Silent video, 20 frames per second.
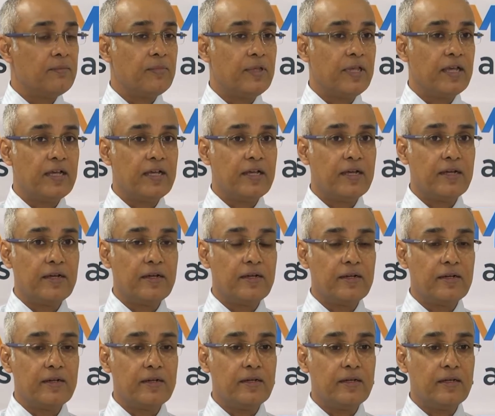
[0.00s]
We
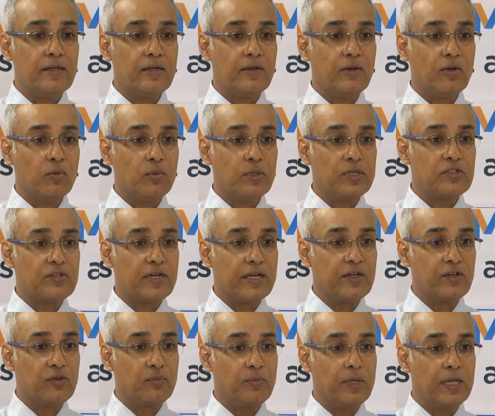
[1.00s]
are uh, always
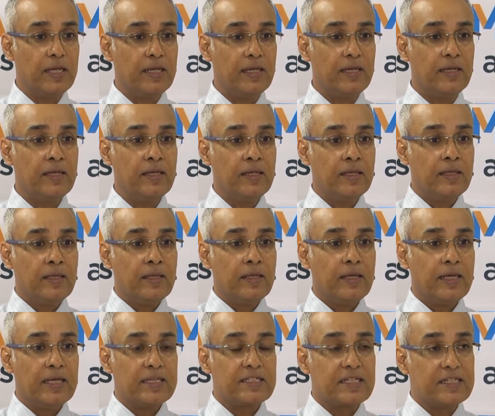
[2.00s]
trying to be
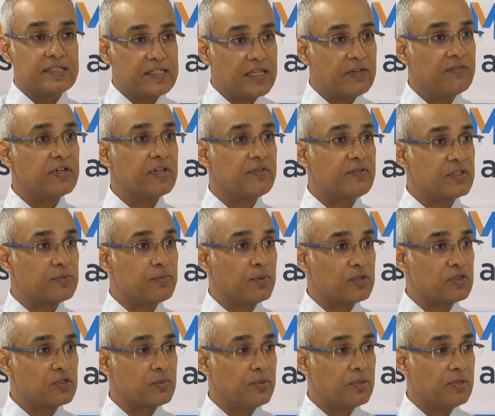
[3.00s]
as conservative as
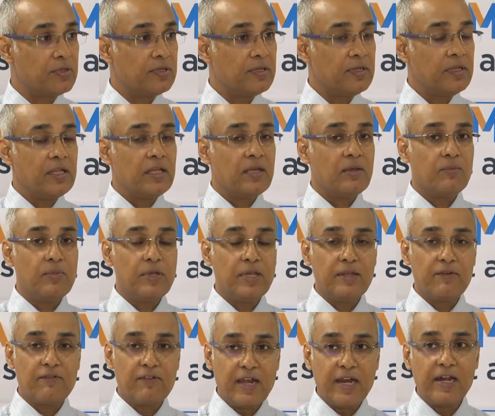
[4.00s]
possible.
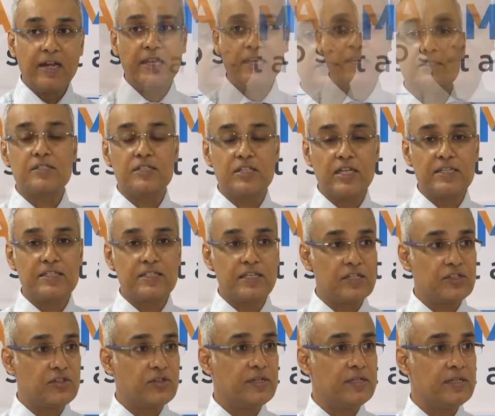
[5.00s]
We rarely suggest
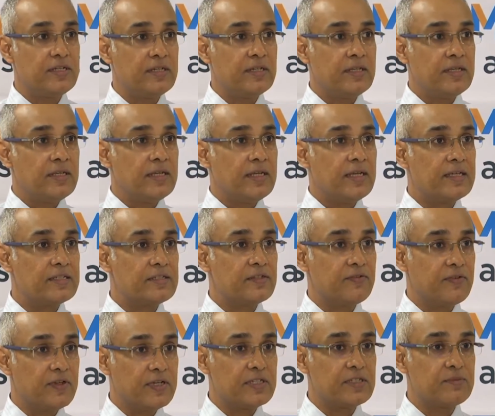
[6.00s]
surgery as
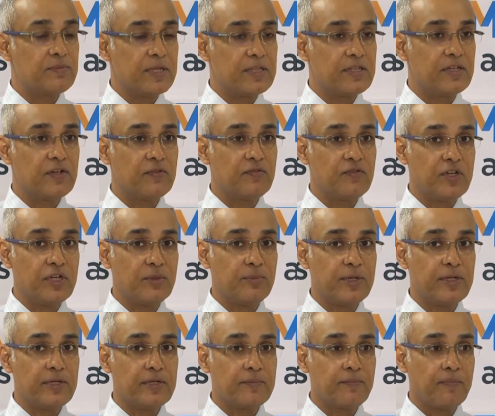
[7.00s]
the first method of
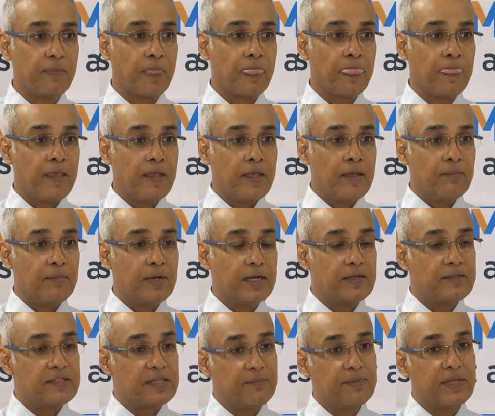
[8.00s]
treatment,
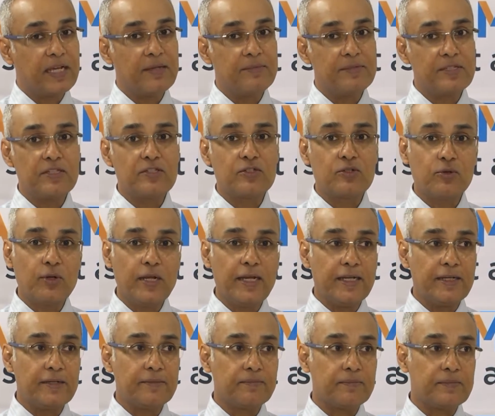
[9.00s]
but sometimes it's too
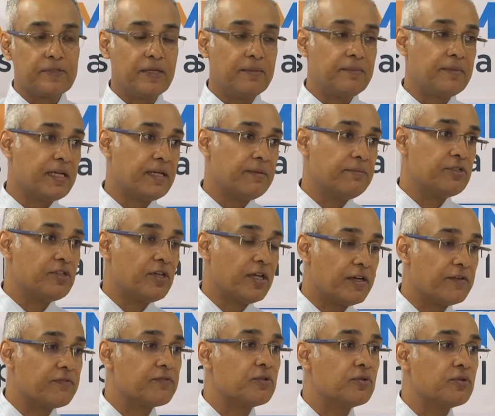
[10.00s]
late. Sometimes you
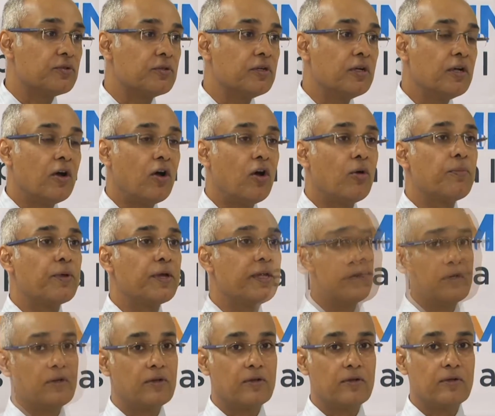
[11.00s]
have to
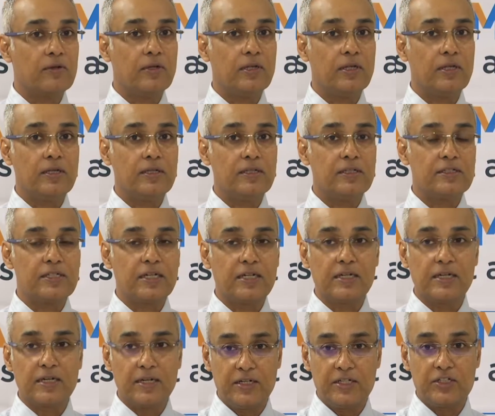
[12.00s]
operate on uh,
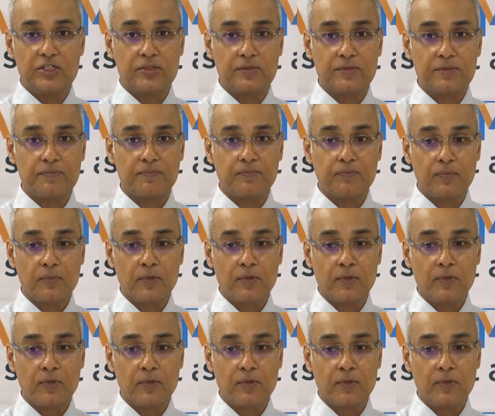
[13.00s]
certain conditions.